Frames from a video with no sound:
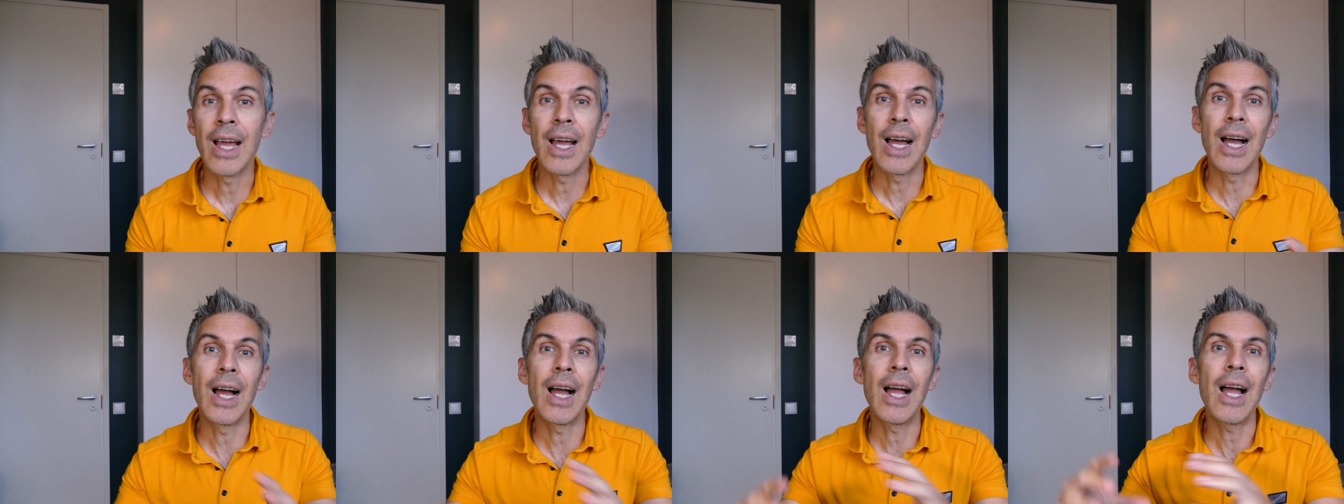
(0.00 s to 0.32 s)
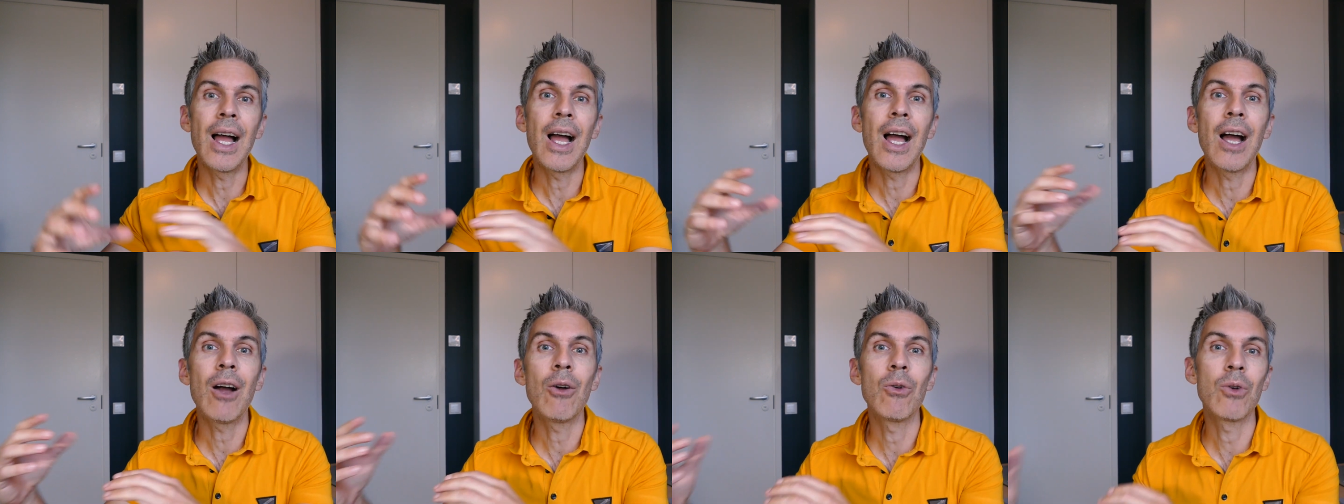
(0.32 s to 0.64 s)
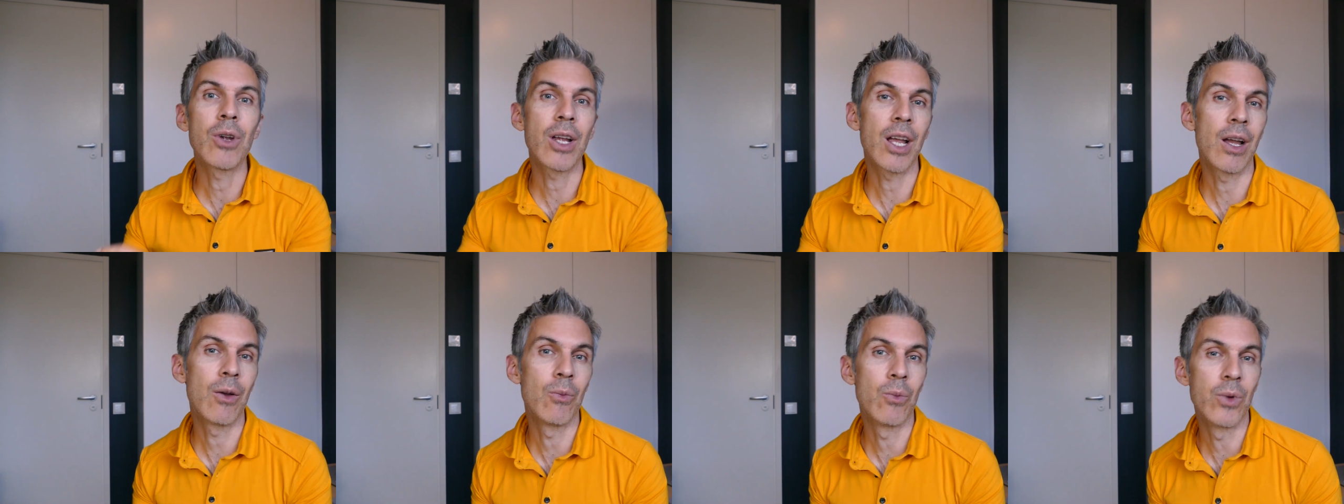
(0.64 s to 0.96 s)
And how
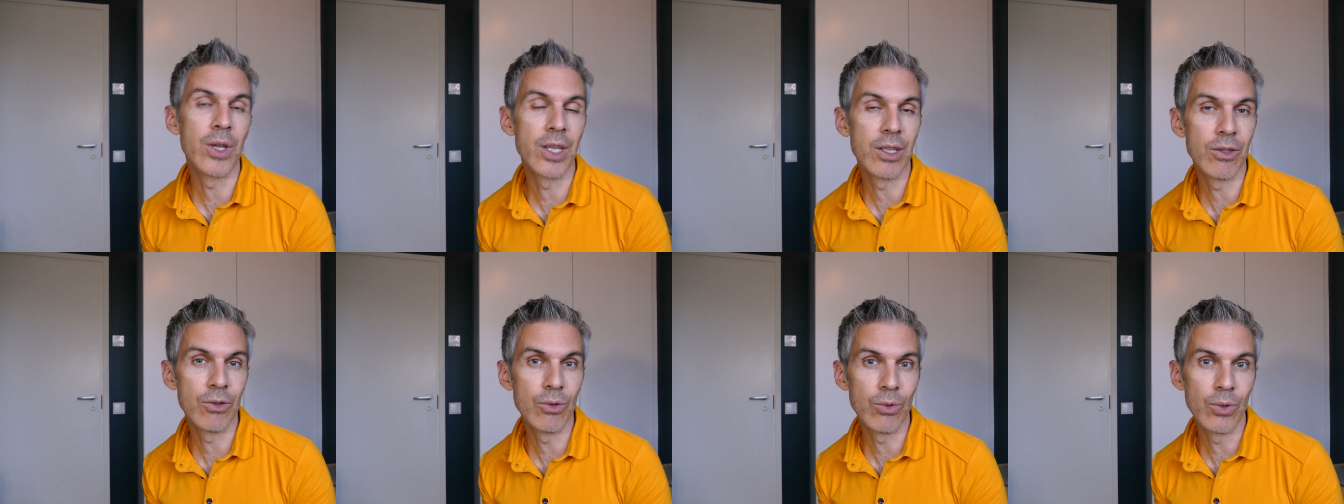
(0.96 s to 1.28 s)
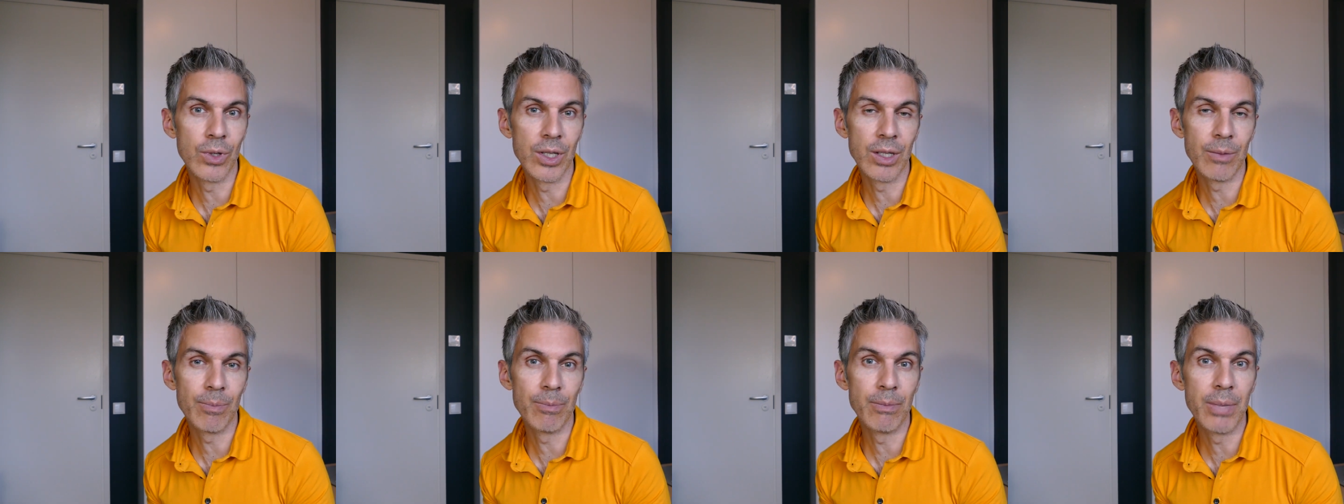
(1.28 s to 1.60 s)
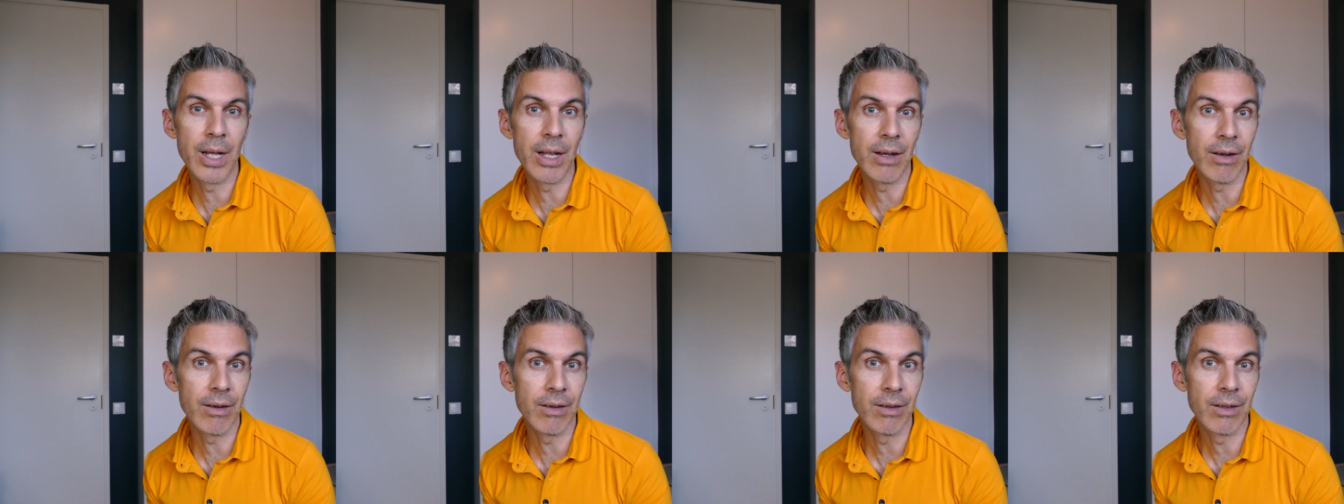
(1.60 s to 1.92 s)
can we do it
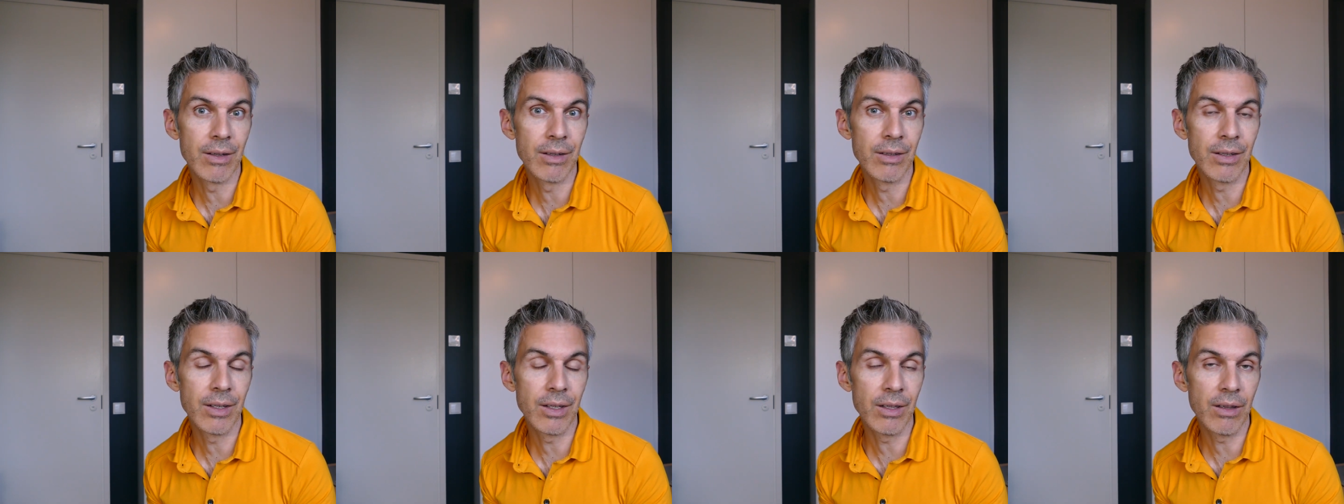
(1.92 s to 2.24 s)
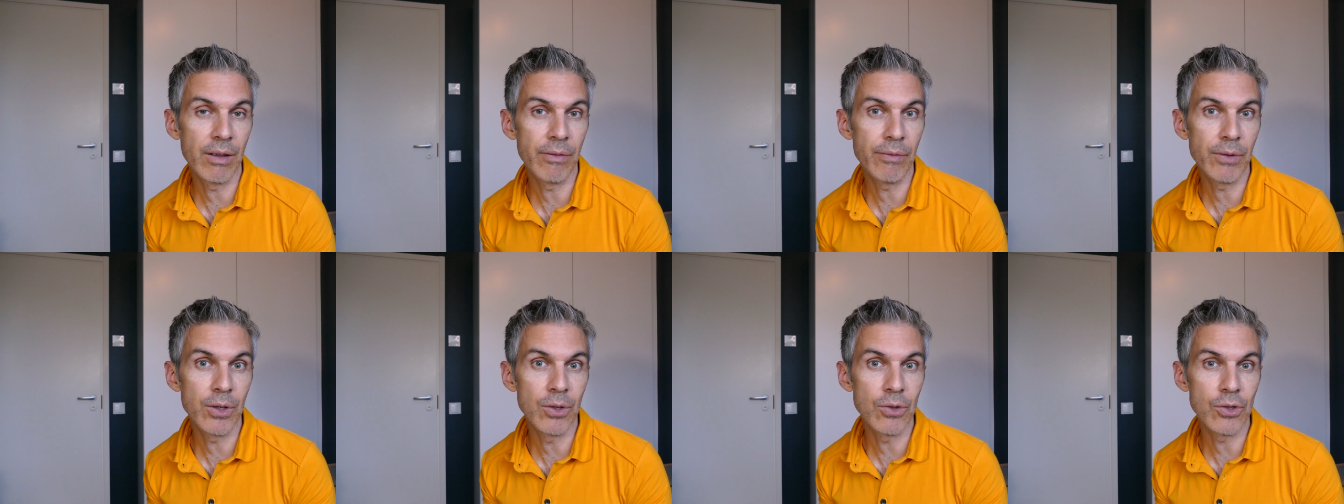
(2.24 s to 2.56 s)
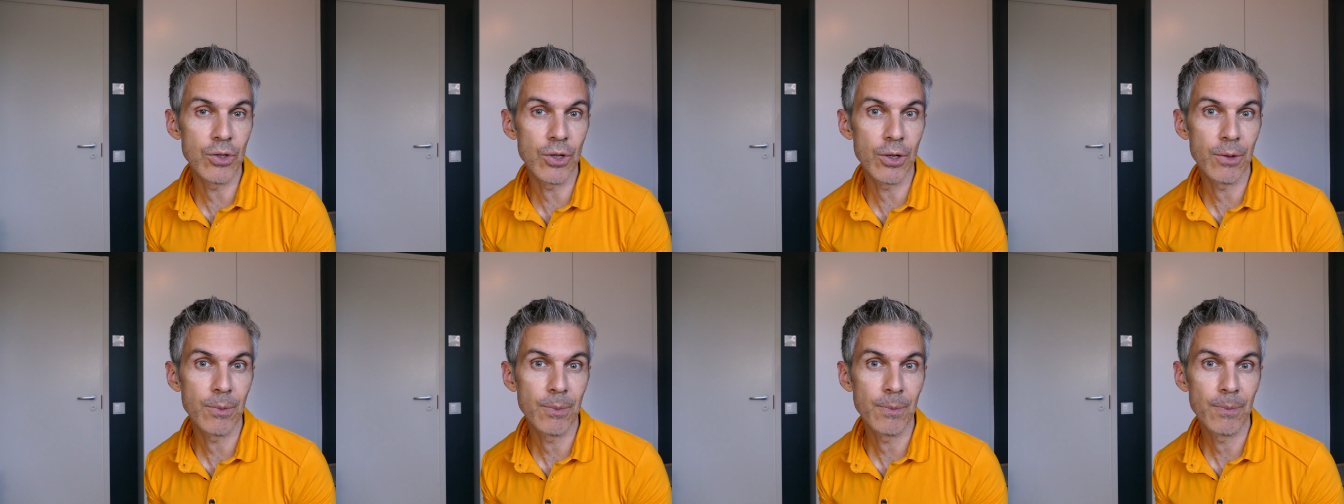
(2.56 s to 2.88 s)
better in the
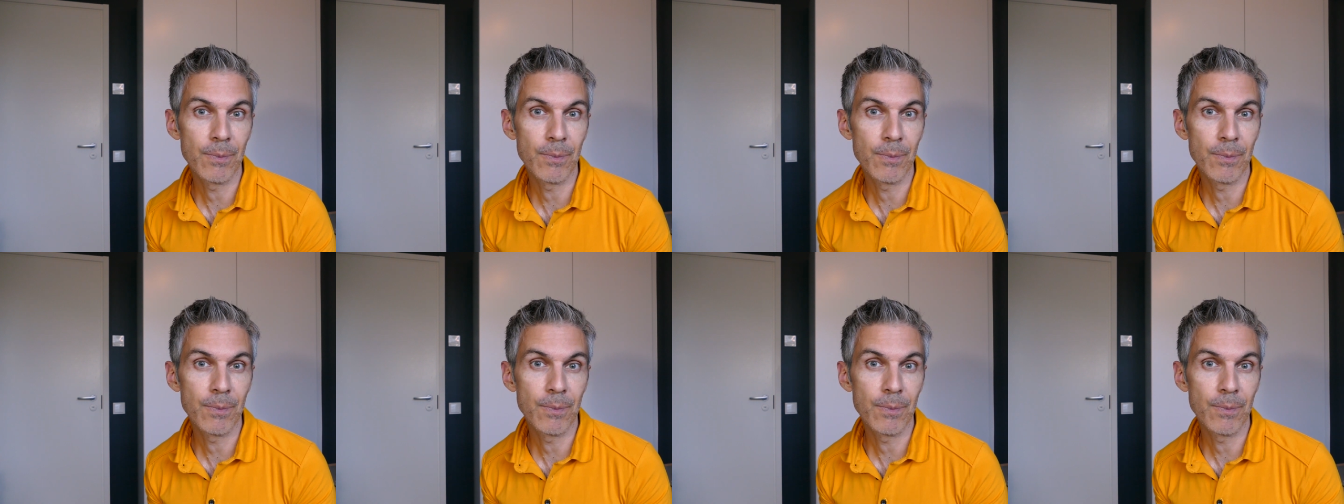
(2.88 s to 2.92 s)
future?